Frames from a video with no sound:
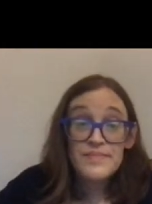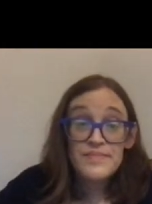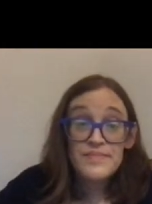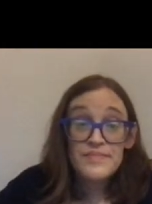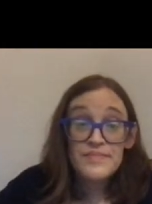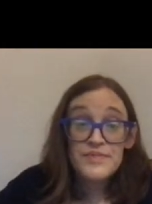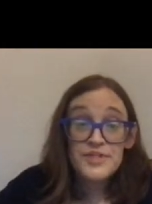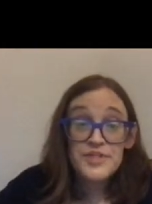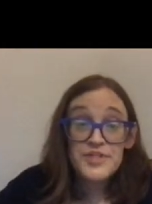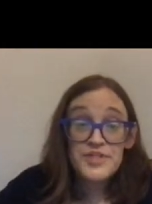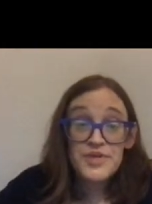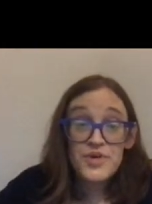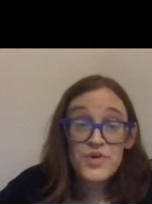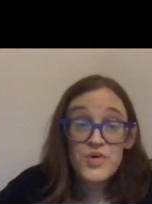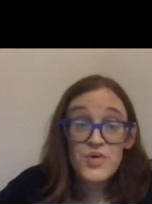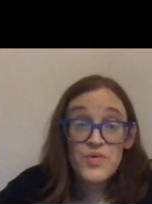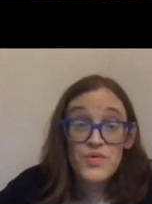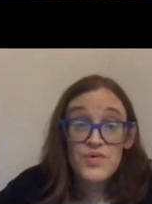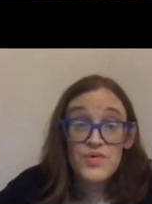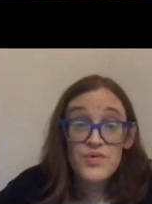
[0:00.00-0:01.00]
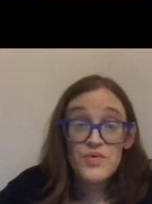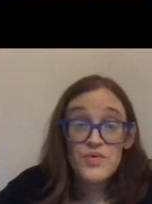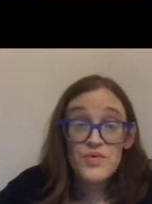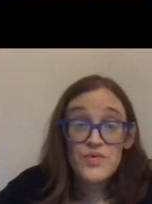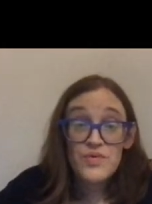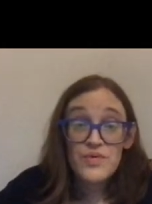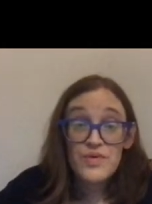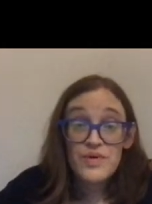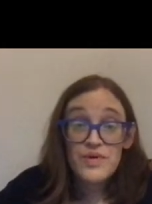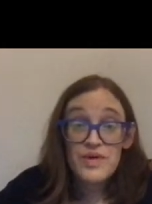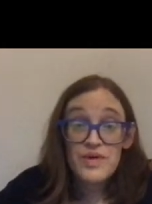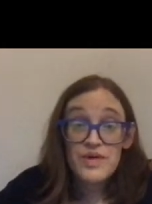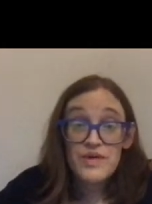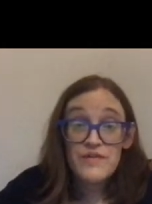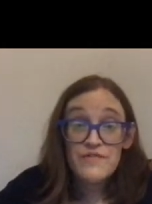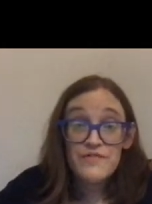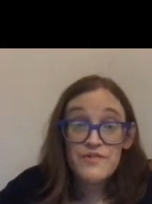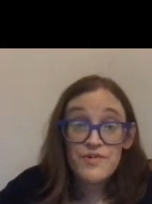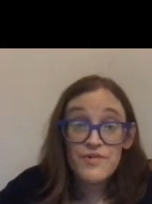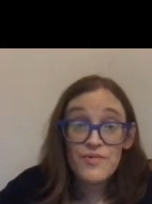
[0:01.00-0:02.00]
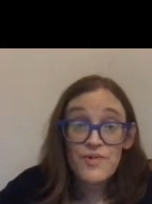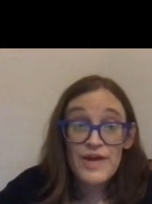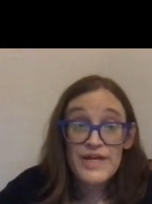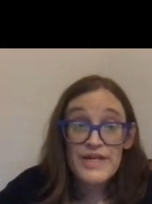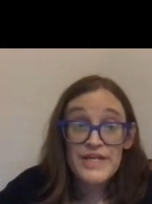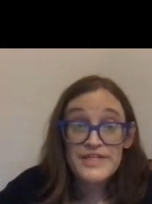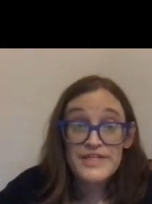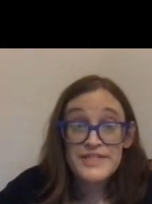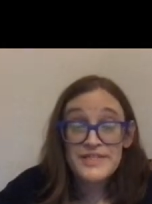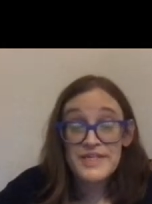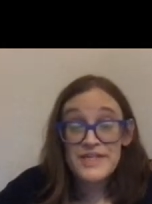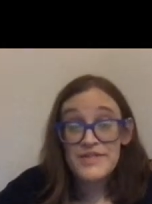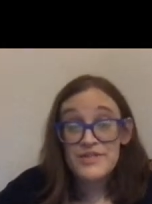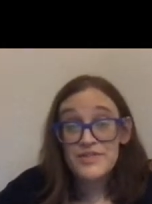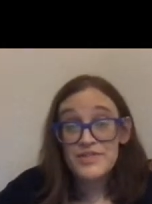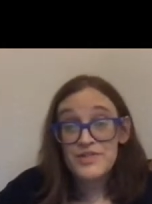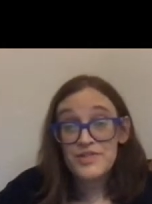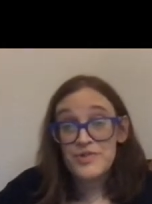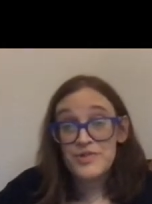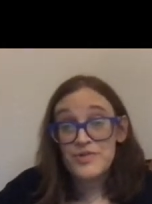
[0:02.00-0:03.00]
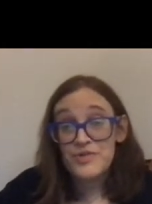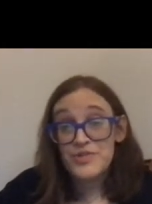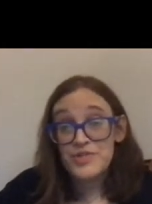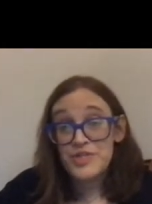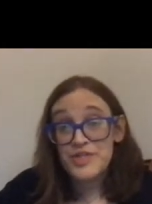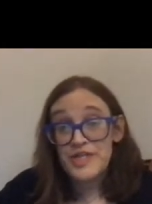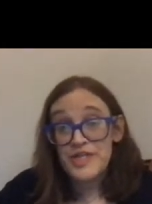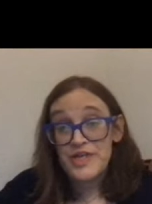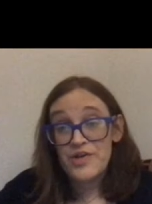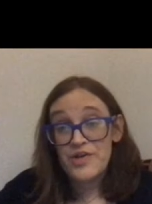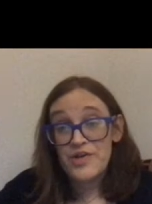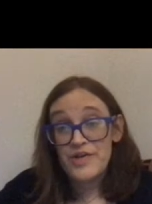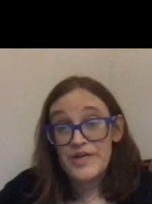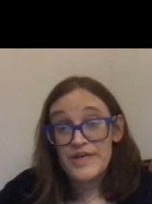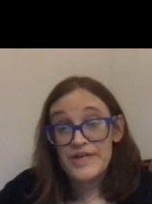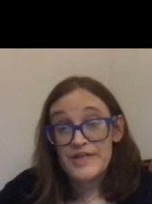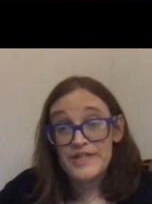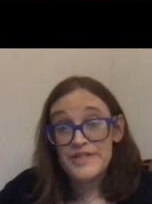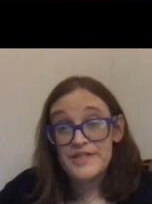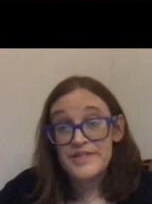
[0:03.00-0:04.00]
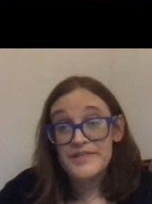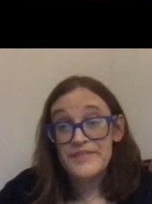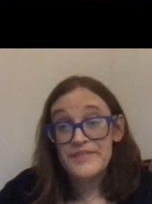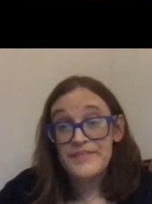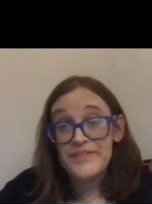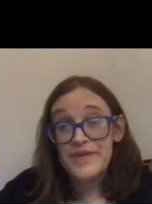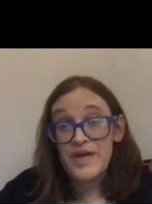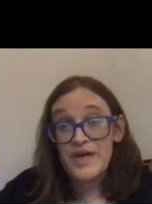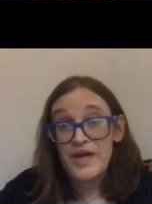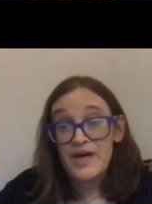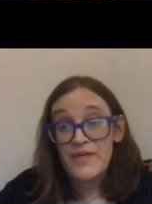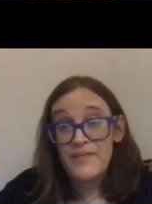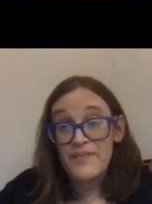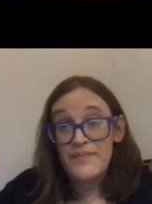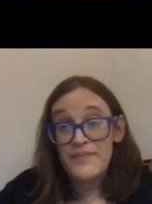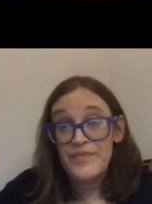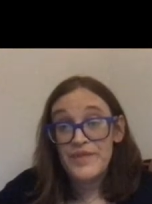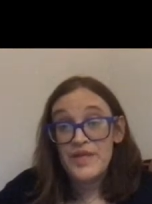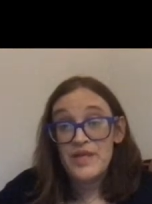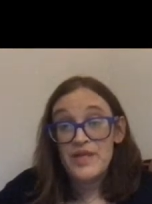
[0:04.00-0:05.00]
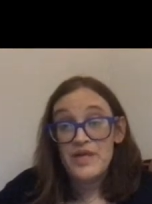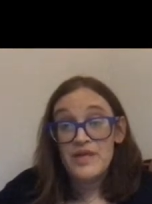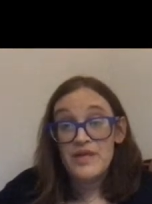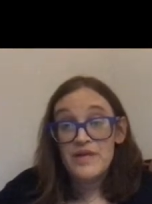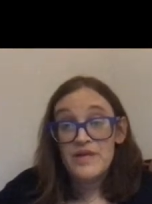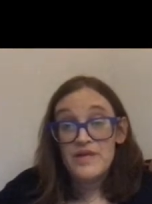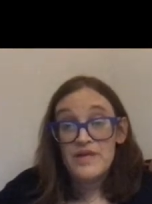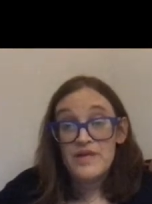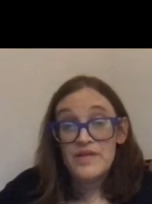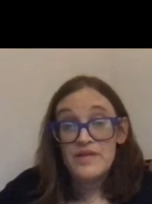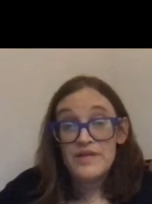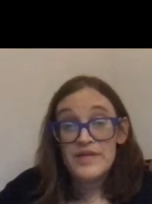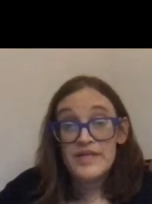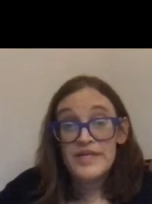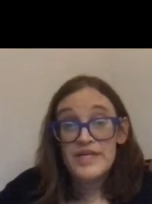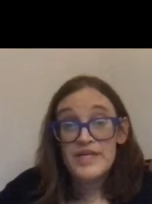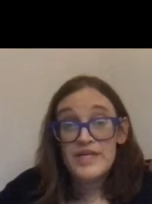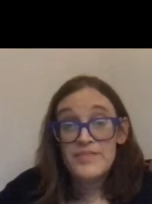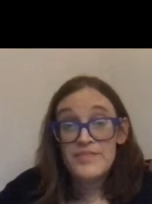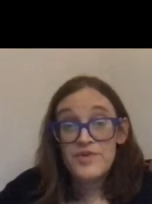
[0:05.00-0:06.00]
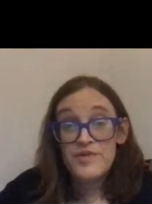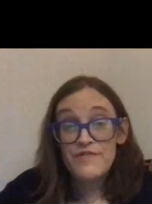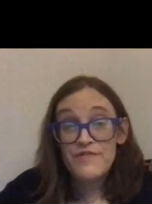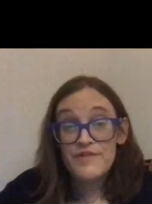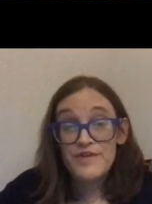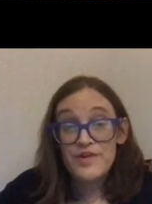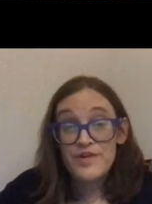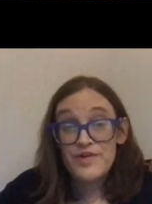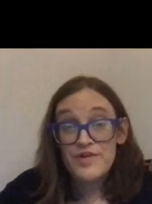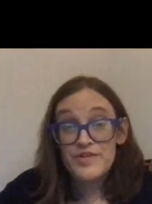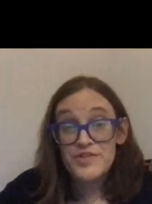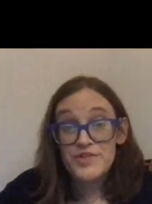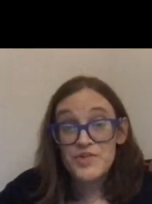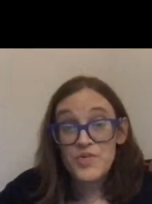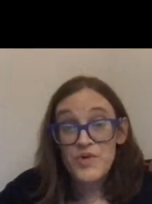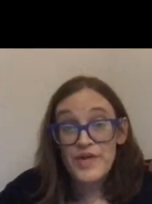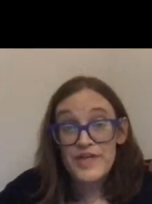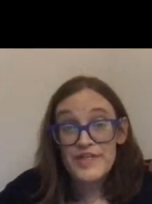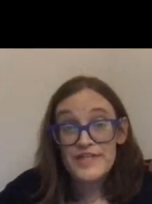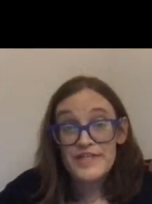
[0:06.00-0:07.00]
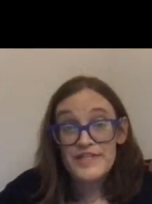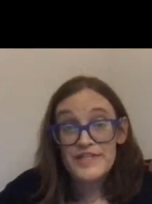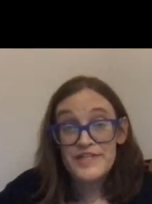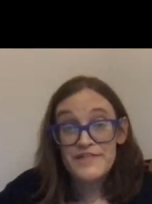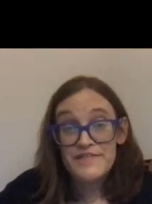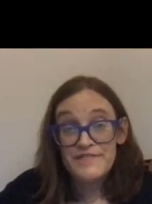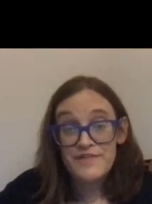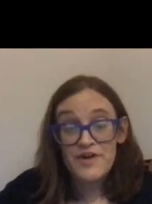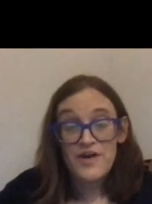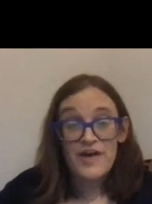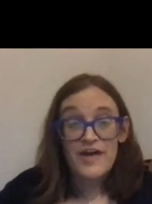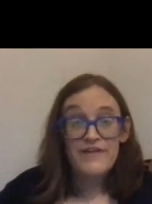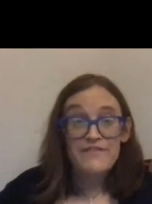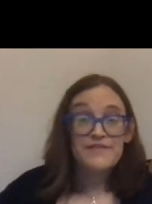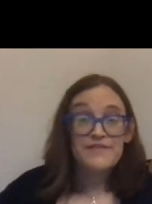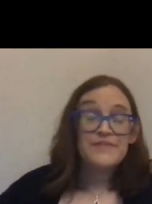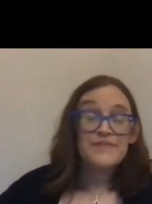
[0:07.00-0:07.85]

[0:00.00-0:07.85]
So if you're ready to see the solution, here it is. The key move here is queen to d5.